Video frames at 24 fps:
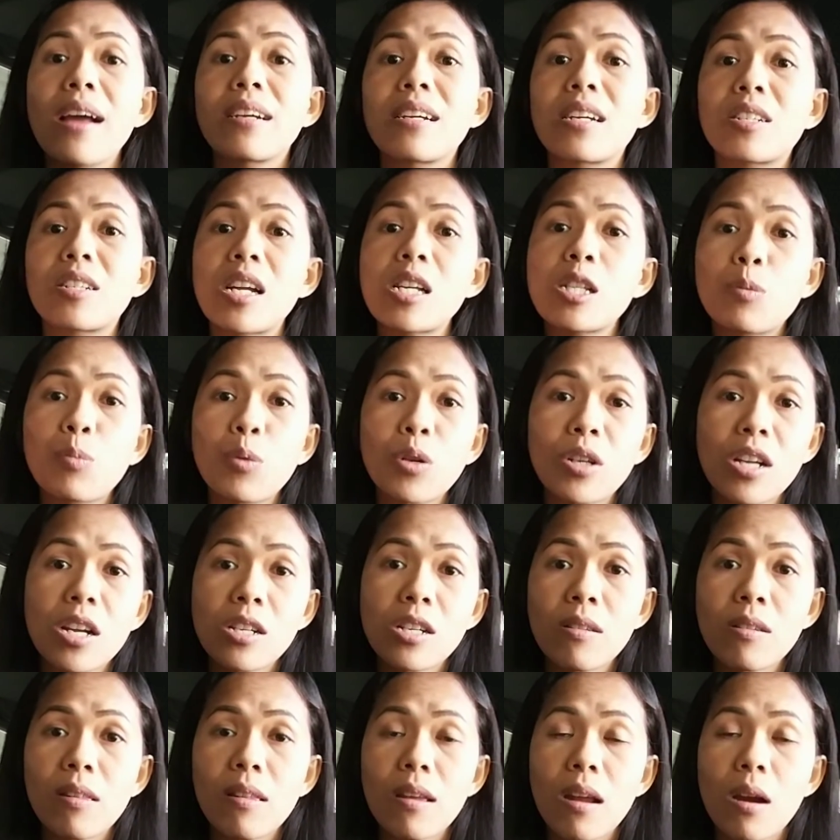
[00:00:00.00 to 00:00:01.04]
the
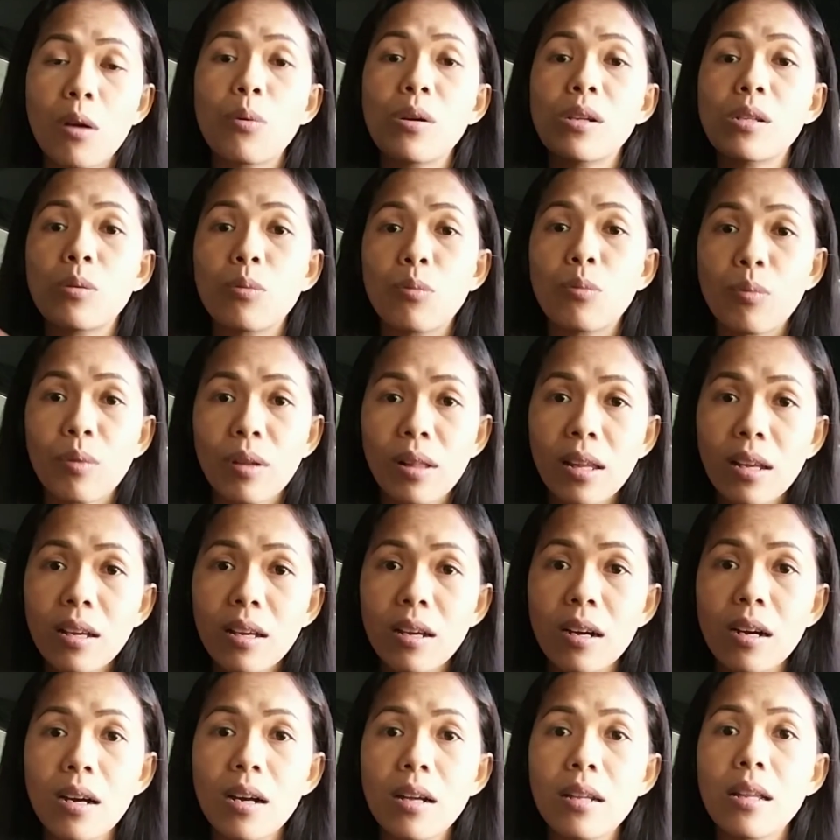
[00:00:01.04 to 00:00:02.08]
transportation there was really
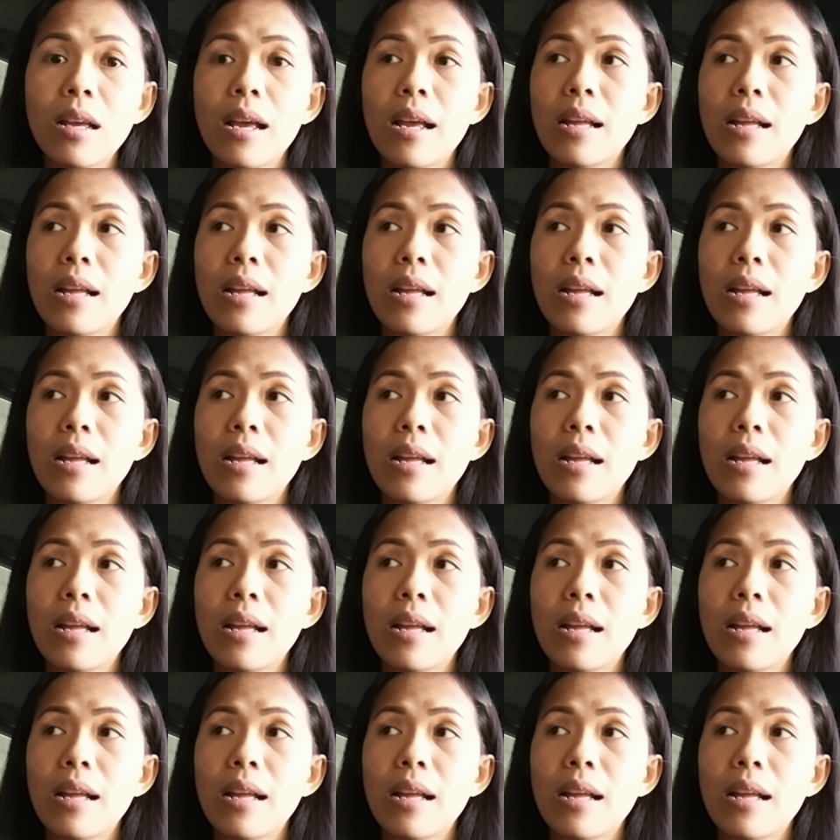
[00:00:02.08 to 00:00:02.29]
good.